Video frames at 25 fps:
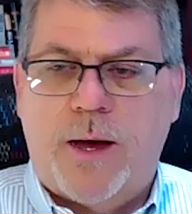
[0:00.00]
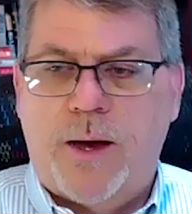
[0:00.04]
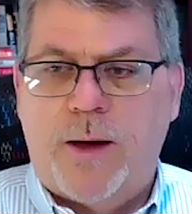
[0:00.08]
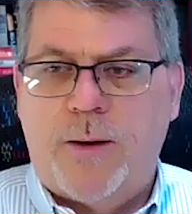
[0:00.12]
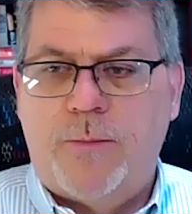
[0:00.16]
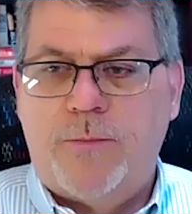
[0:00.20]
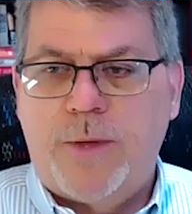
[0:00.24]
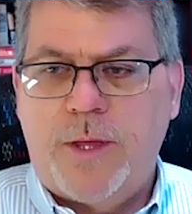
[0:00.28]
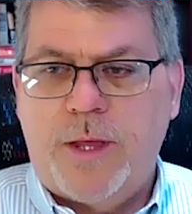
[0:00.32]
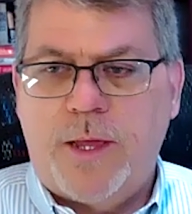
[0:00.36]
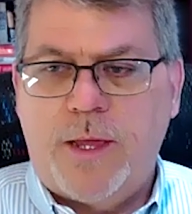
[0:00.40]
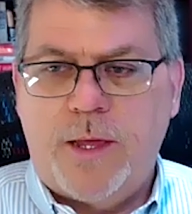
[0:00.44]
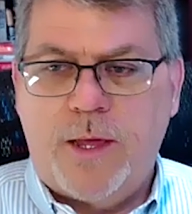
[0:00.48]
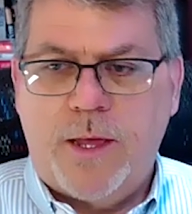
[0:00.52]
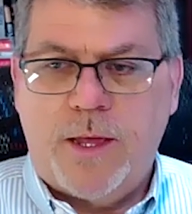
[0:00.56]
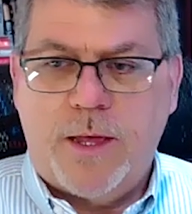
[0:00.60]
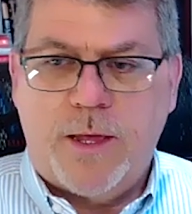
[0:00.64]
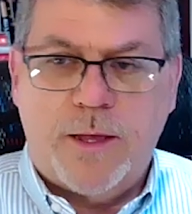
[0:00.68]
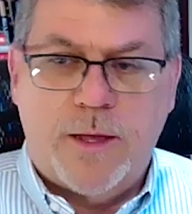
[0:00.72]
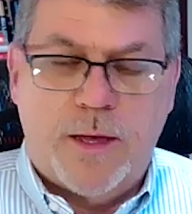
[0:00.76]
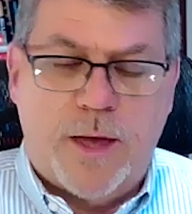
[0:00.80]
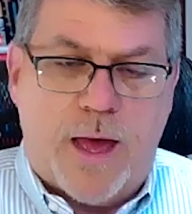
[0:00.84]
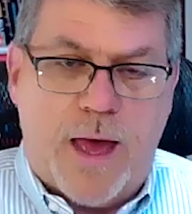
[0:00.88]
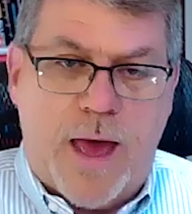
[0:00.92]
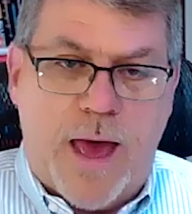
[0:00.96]

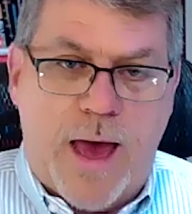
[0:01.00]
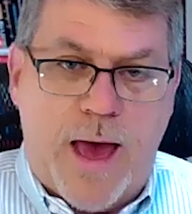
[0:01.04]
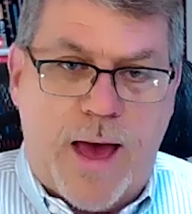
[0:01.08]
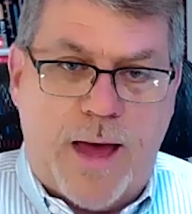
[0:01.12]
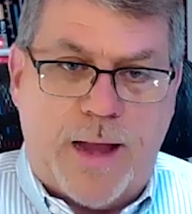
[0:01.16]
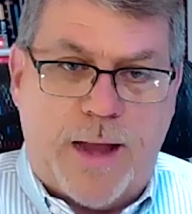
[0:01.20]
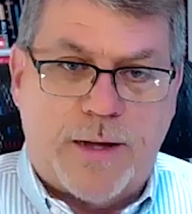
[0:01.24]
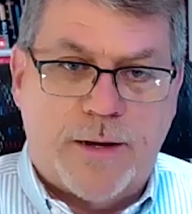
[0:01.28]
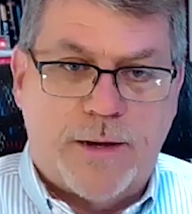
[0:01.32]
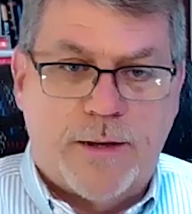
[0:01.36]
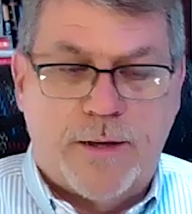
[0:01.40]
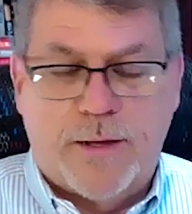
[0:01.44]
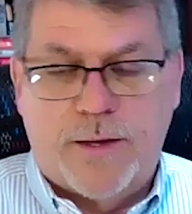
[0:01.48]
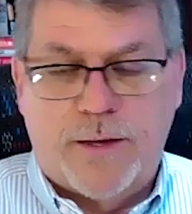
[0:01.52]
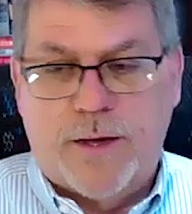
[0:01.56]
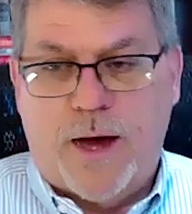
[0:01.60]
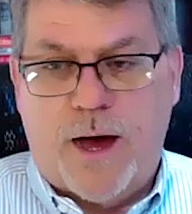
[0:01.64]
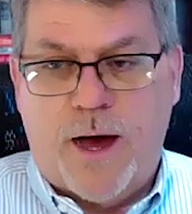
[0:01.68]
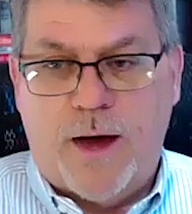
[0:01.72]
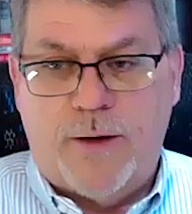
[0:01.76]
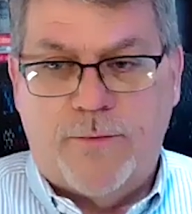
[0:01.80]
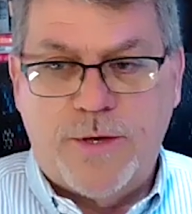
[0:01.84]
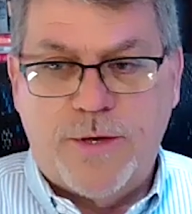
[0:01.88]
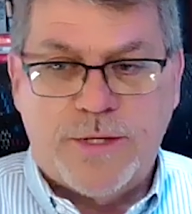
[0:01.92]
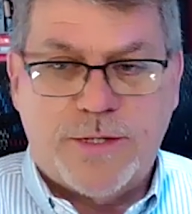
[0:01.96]
He had
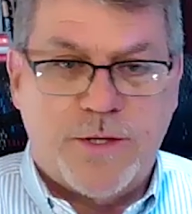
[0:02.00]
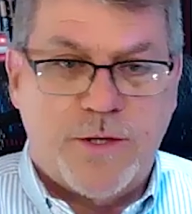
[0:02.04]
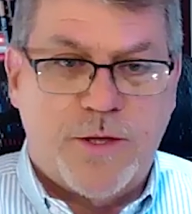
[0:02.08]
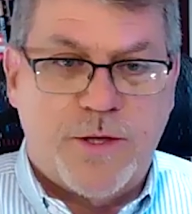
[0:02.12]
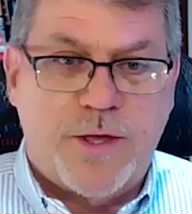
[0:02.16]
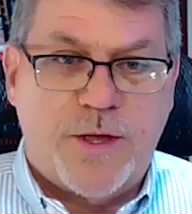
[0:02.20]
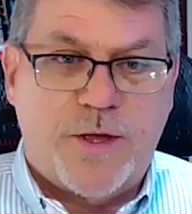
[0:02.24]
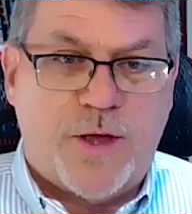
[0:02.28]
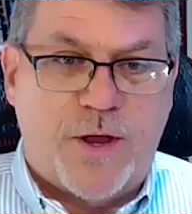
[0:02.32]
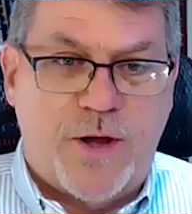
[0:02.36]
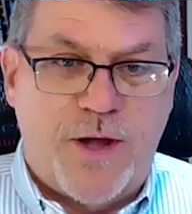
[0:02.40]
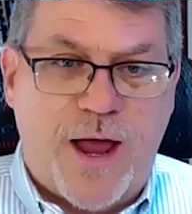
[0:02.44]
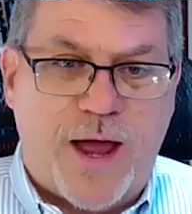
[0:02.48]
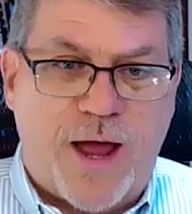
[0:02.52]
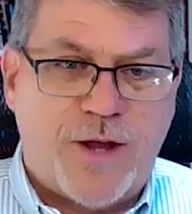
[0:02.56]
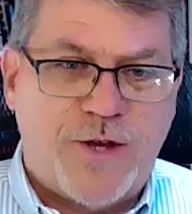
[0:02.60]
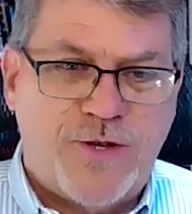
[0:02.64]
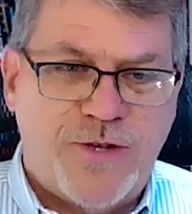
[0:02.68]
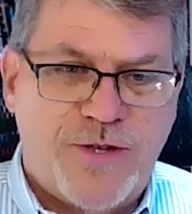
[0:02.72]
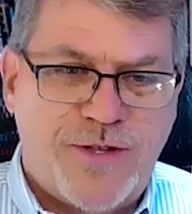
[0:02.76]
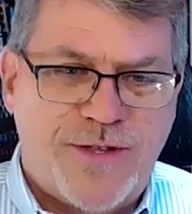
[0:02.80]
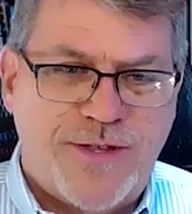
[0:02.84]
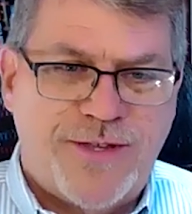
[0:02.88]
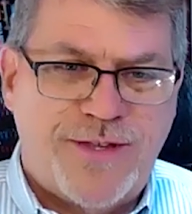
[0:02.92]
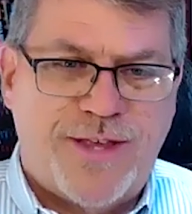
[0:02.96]
obviously
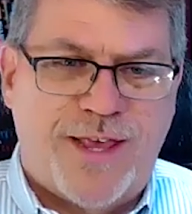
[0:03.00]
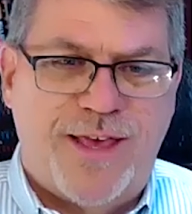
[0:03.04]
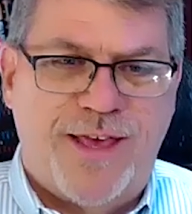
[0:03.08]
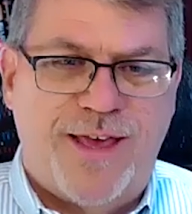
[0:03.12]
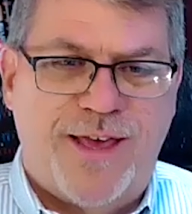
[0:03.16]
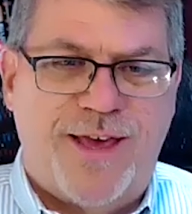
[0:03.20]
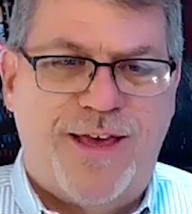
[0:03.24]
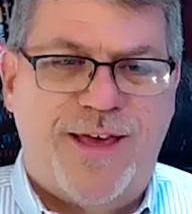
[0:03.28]
connections